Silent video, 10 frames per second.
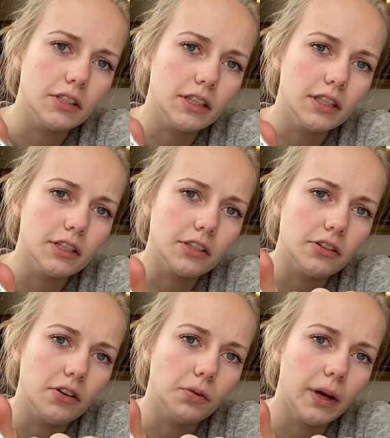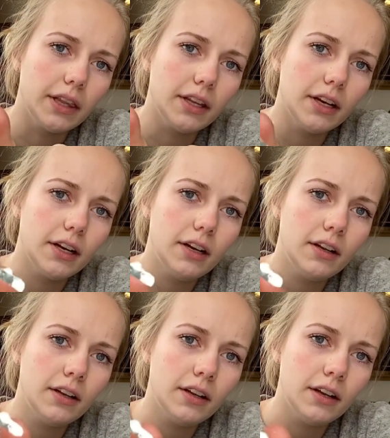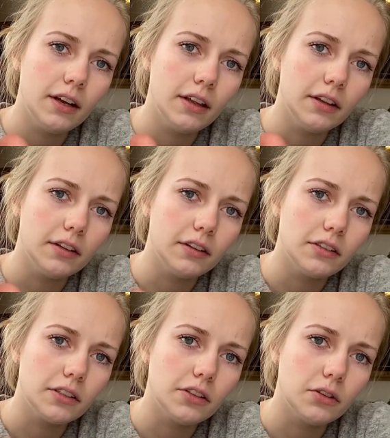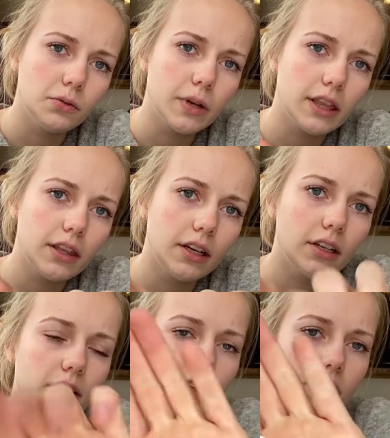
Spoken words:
See, there's a node right there, and then there's a node right there.